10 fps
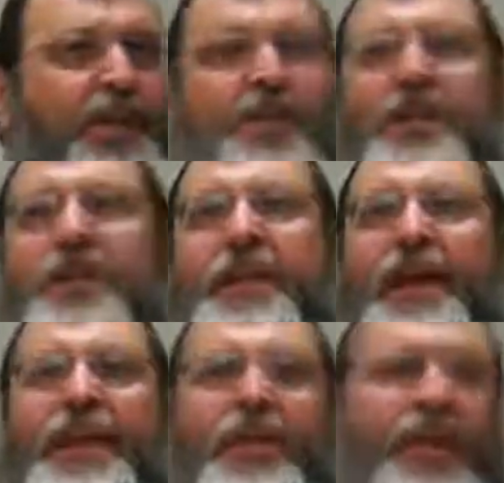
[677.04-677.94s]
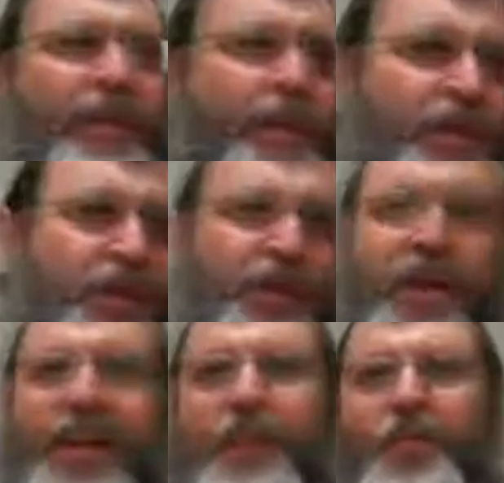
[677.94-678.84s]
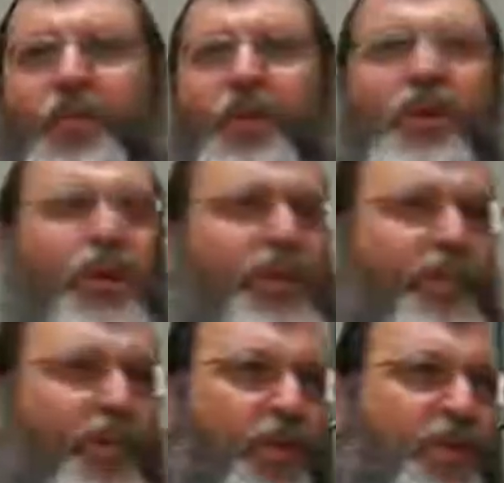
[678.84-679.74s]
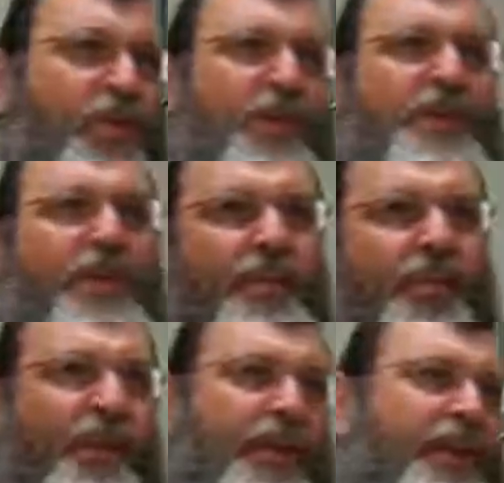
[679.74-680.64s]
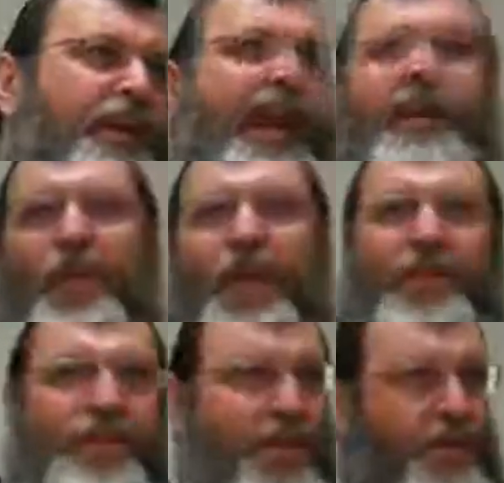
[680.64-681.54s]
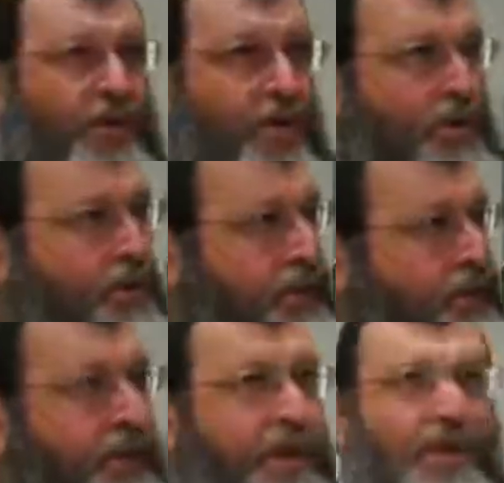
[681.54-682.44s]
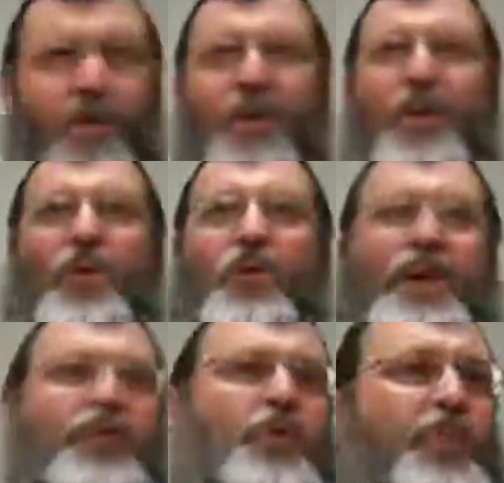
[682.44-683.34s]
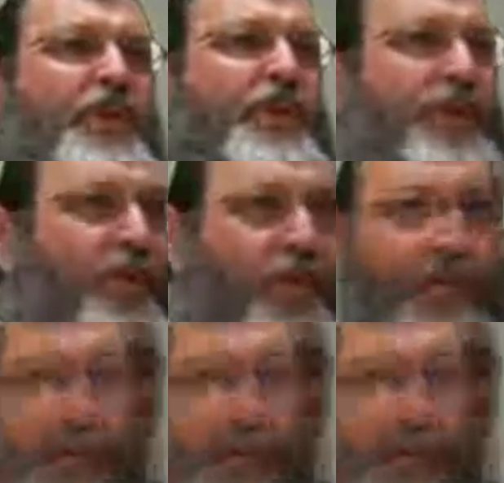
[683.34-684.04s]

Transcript: So they take out the bed, then they show you getting up at four o'clock in the morning to watch some uh, game on the other side of the world or something, yeah, or, or running to a business or whatever. You